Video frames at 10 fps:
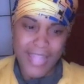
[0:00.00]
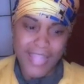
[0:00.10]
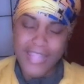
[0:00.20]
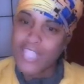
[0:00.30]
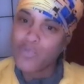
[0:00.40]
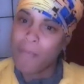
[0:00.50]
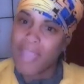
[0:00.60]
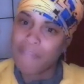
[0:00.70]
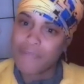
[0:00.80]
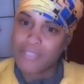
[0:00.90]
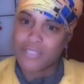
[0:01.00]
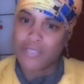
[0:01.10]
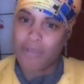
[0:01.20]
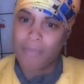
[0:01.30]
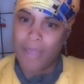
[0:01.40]
That's what mindfulness
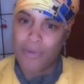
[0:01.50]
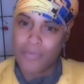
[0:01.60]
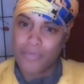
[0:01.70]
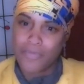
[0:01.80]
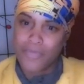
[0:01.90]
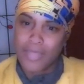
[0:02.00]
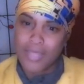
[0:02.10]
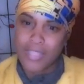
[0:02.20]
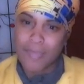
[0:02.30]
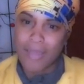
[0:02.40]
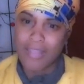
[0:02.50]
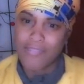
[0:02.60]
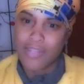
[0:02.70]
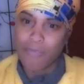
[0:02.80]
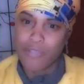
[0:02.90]
is all about. It's about
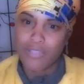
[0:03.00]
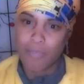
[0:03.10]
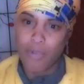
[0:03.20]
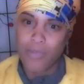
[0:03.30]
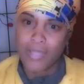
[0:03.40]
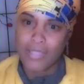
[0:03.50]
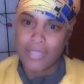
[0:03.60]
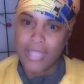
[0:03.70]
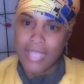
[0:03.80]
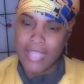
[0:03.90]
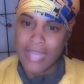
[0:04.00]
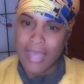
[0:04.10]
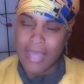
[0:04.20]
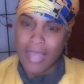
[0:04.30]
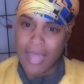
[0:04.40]
living in the present moment and
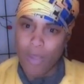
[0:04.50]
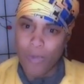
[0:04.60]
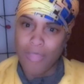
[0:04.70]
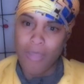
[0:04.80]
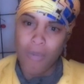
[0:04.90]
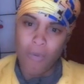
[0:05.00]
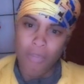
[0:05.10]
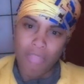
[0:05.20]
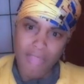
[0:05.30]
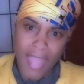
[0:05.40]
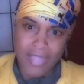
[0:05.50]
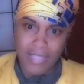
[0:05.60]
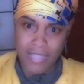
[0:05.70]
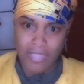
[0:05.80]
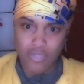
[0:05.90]
not allowing that
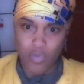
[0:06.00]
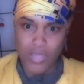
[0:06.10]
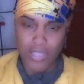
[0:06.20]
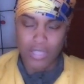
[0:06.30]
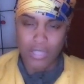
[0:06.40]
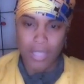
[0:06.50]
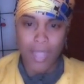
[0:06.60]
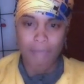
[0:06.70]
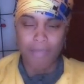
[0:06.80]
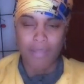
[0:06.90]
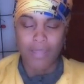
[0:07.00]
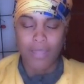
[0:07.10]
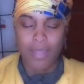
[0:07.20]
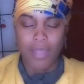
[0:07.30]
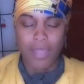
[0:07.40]
situation to happen.
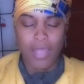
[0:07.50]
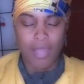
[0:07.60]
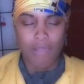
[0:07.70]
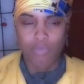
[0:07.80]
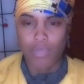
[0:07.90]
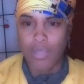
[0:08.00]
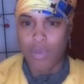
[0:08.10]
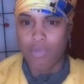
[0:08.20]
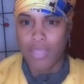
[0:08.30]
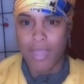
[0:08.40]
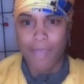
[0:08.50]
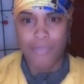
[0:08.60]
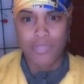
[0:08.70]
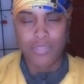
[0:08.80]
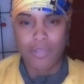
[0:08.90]
And as we know, it
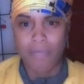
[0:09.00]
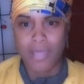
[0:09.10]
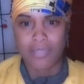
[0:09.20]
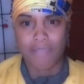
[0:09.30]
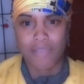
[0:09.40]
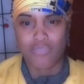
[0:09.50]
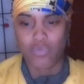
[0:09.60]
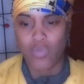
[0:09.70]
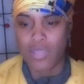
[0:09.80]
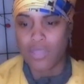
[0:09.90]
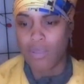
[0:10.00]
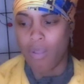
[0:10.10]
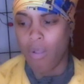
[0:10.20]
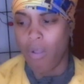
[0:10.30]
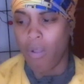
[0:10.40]
happens to the best of us. We
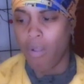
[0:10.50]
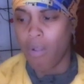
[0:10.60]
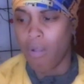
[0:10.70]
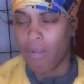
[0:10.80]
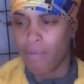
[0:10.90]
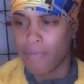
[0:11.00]
all